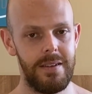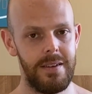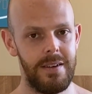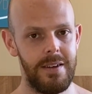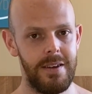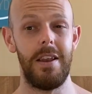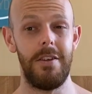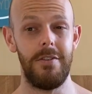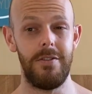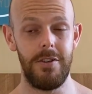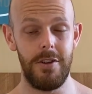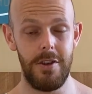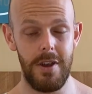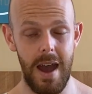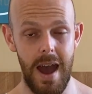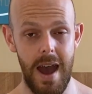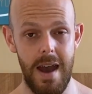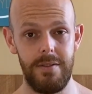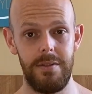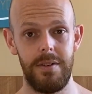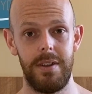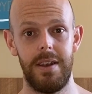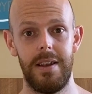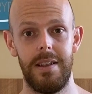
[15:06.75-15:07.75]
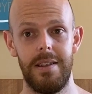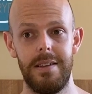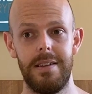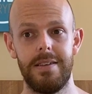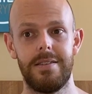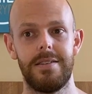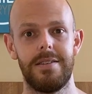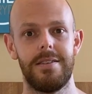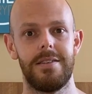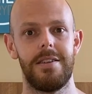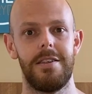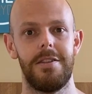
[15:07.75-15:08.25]
And if you haven't
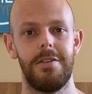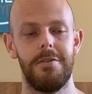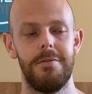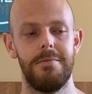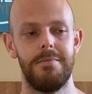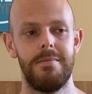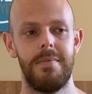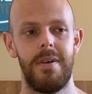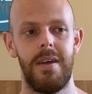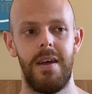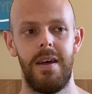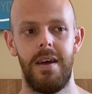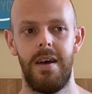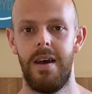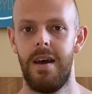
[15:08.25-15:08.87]
listened to them,